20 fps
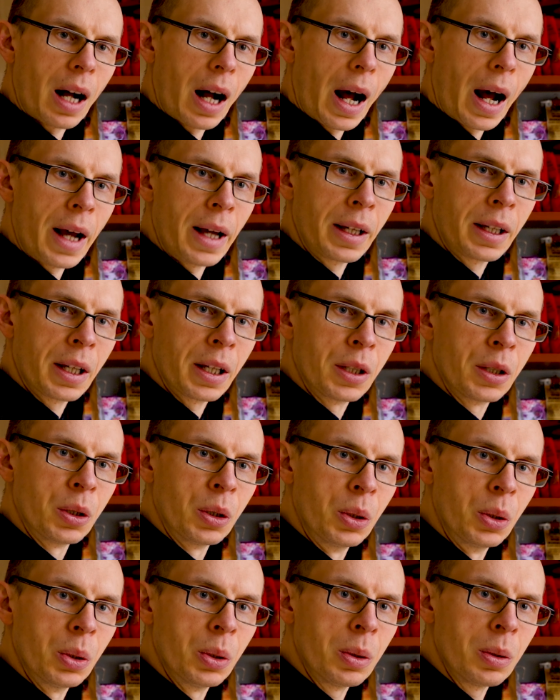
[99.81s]
I can
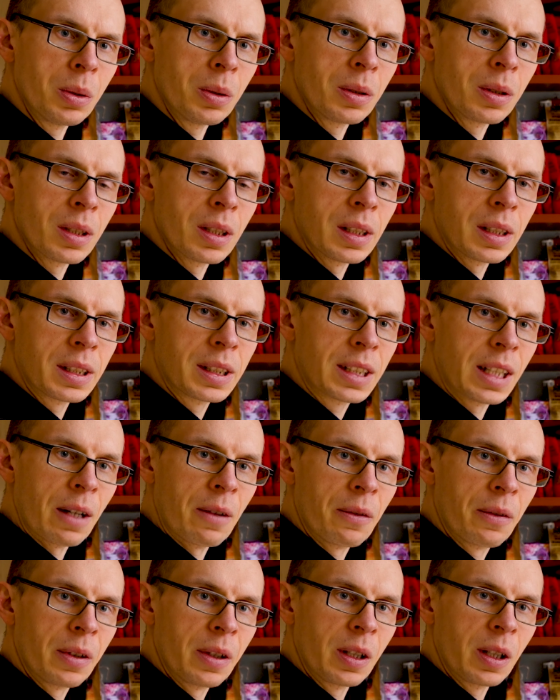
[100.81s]
do
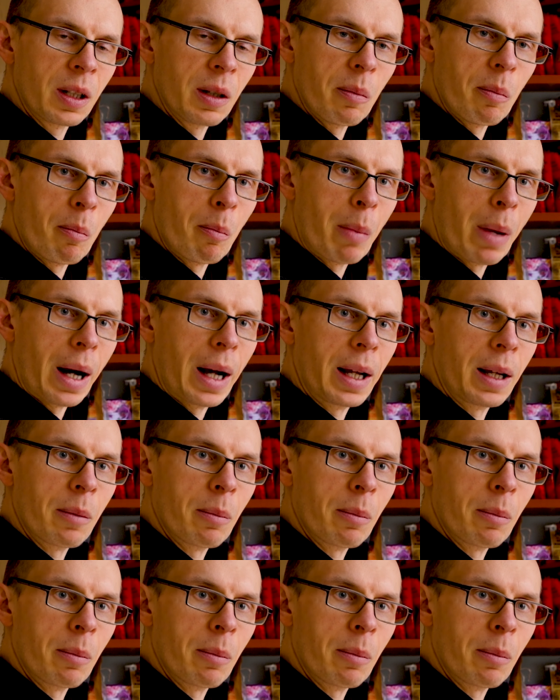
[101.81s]
something by